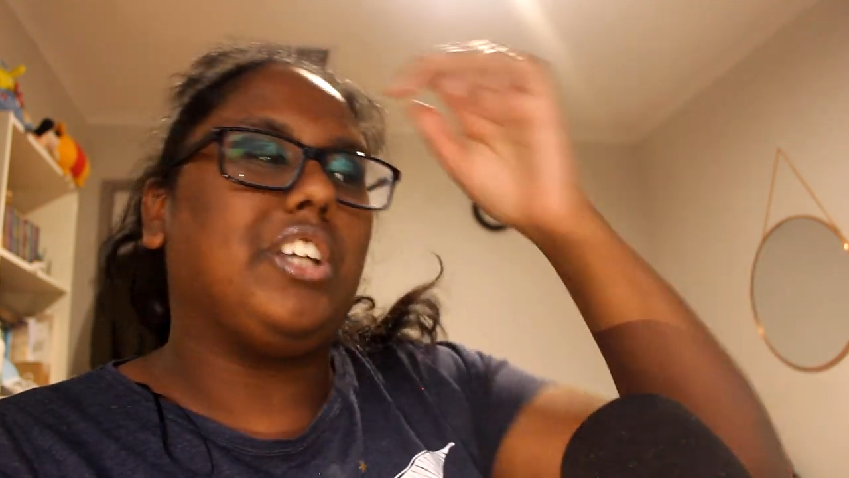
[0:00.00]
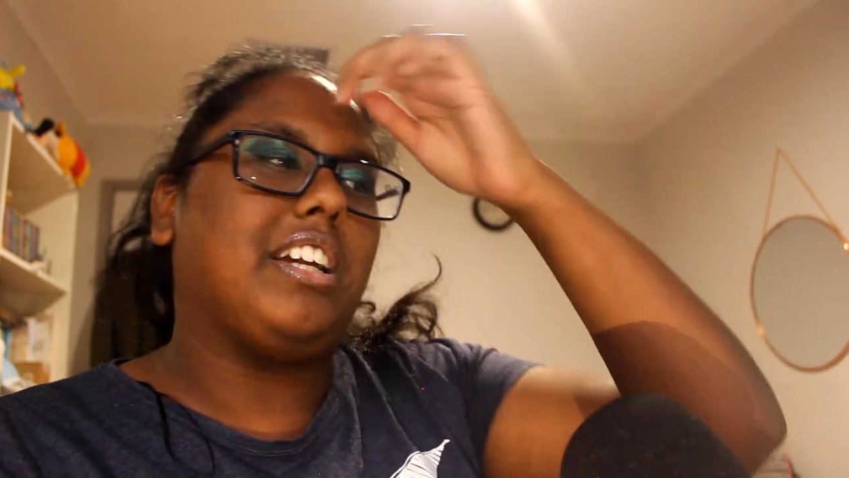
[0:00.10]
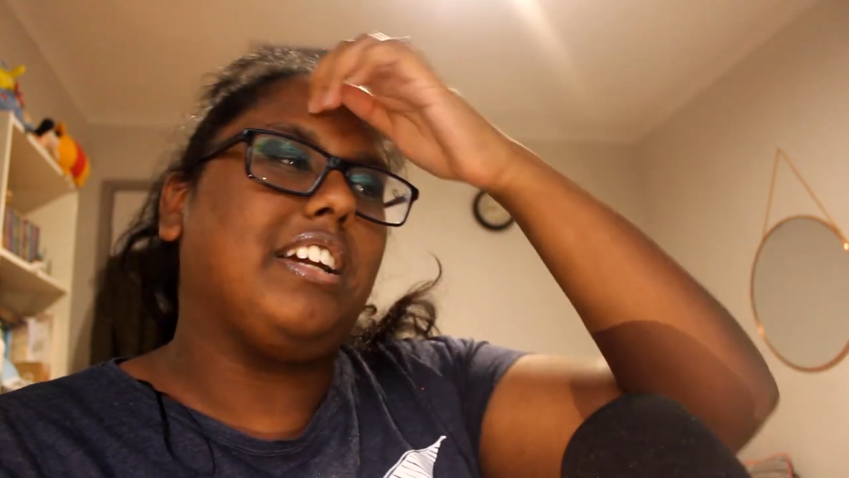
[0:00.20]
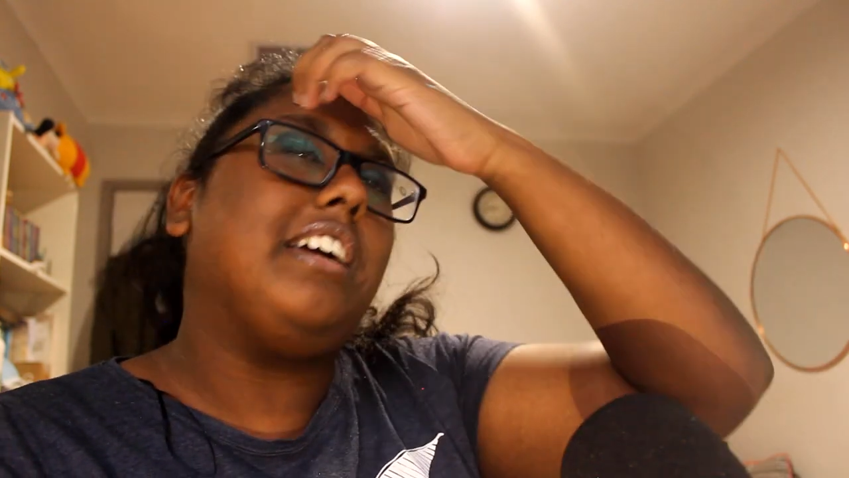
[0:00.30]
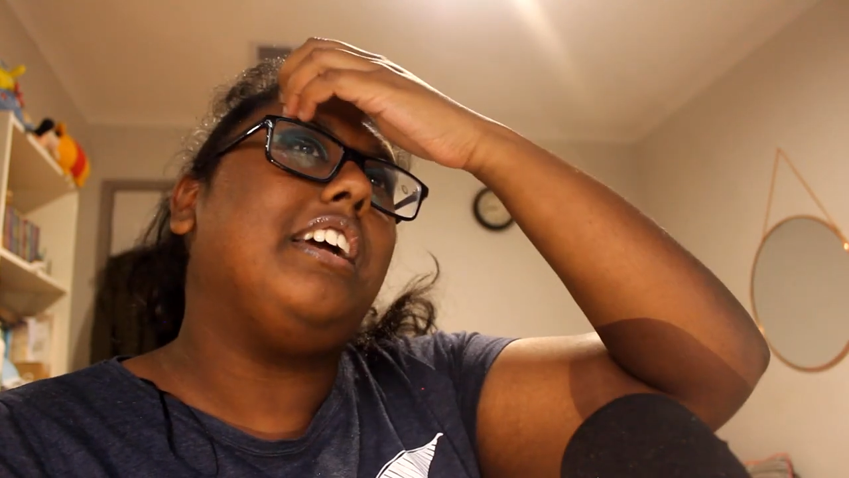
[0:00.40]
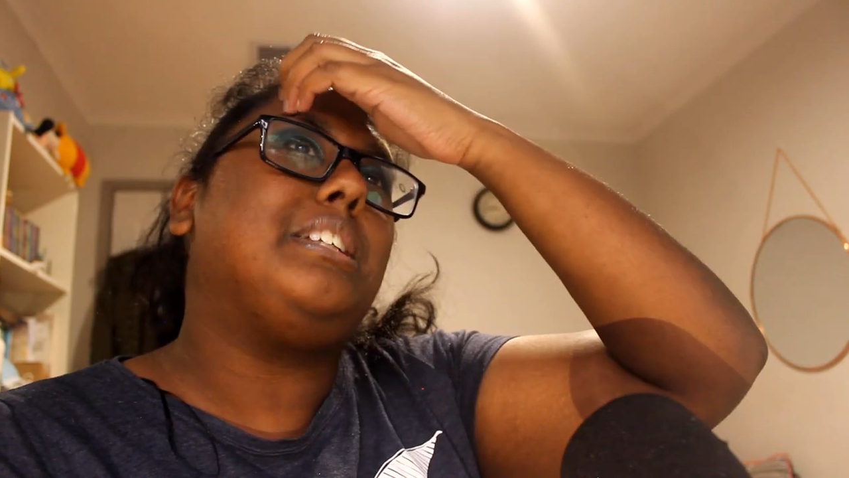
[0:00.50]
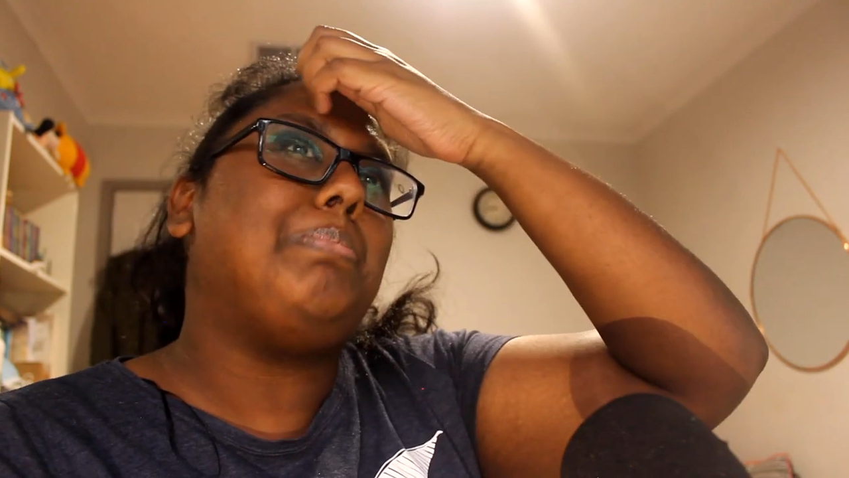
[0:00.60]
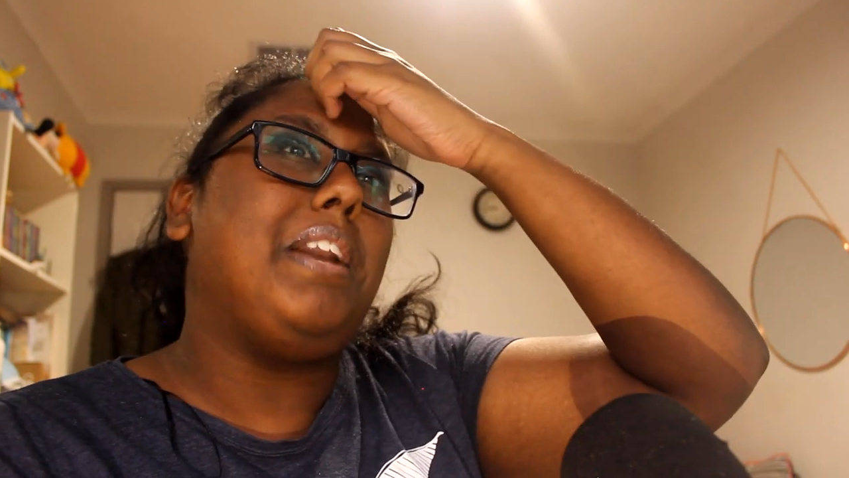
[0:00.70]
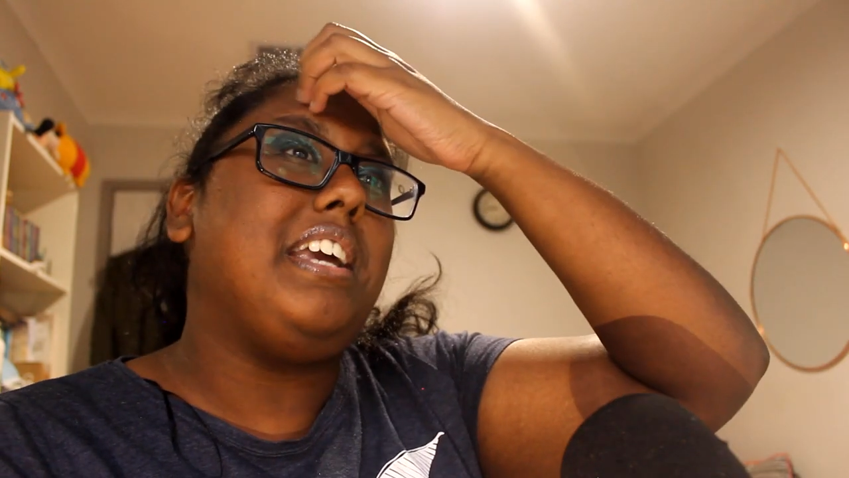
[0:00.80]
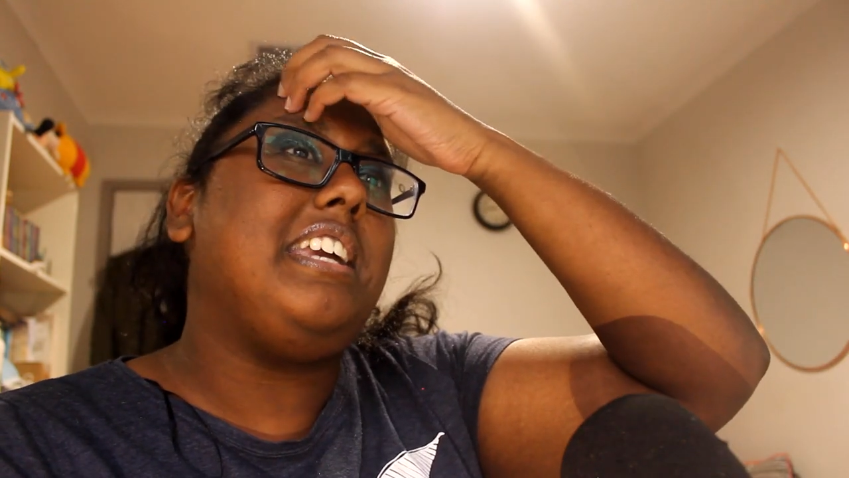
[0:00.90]
Like, it's
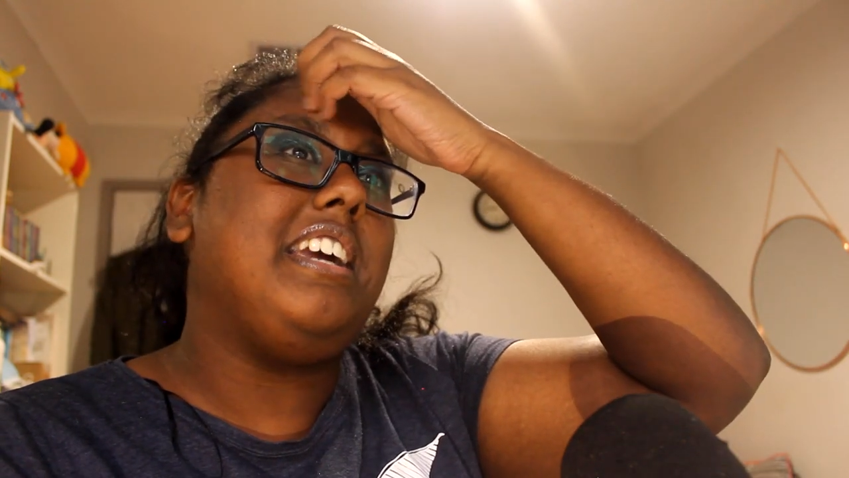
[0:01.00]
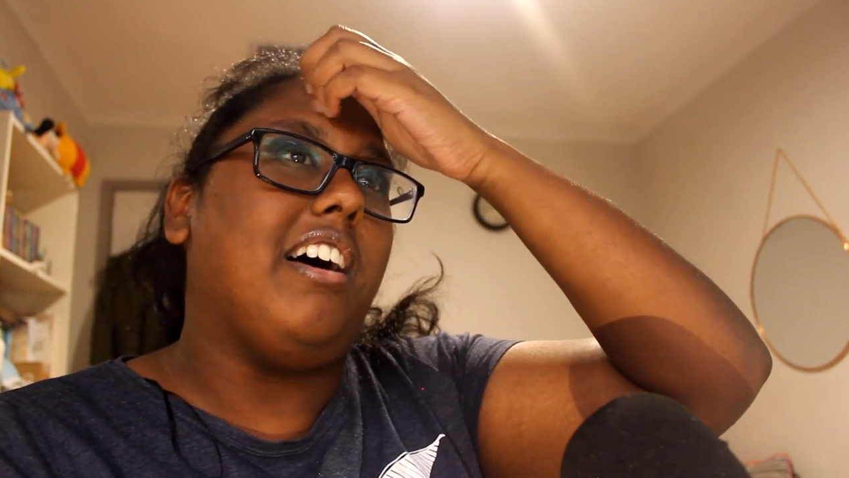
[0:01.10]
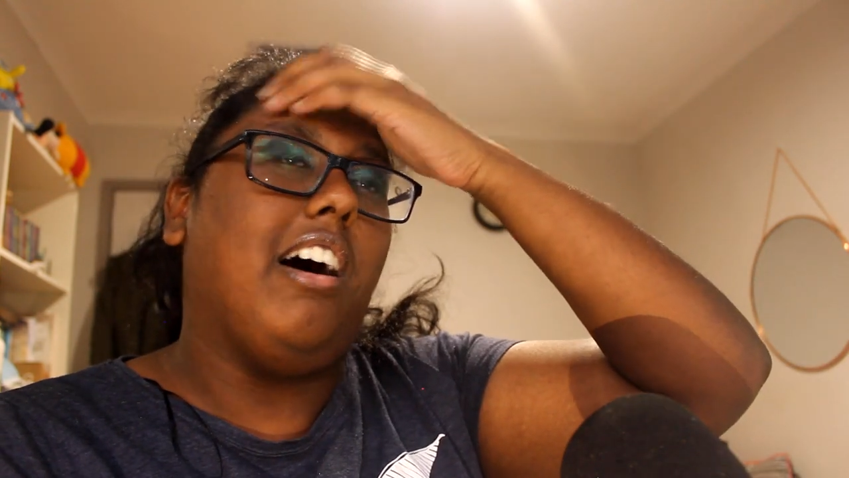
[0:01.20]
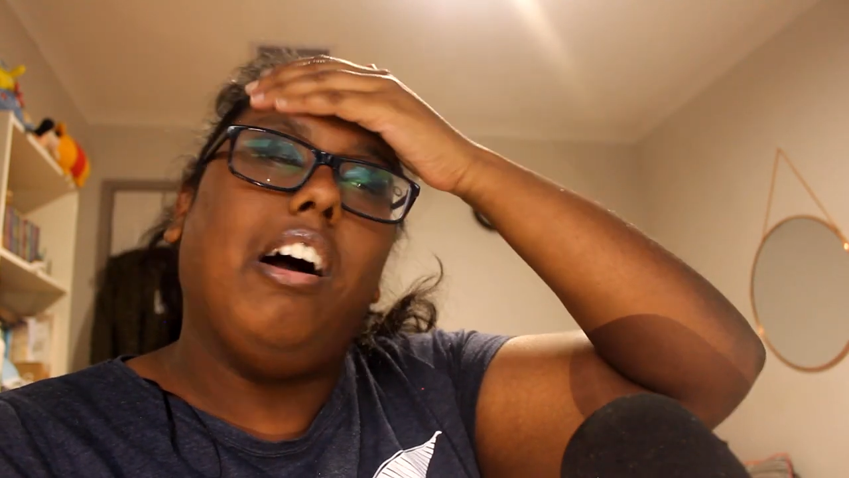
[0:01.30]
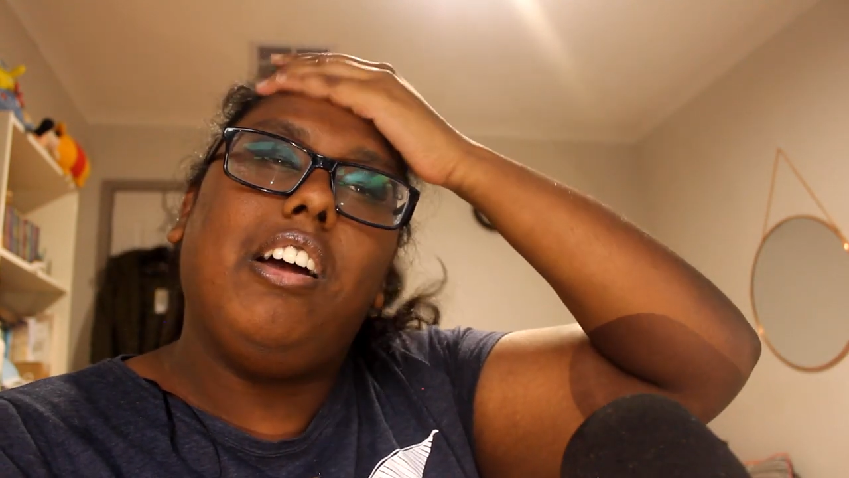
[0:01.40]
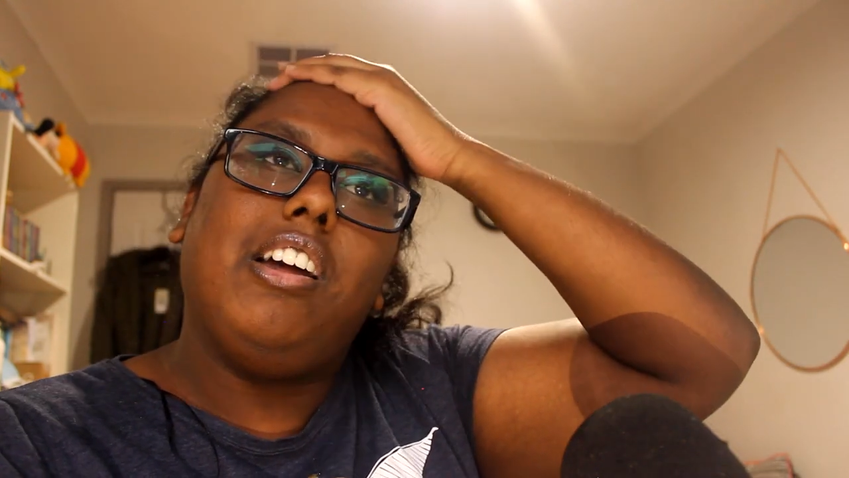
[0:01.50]
been a year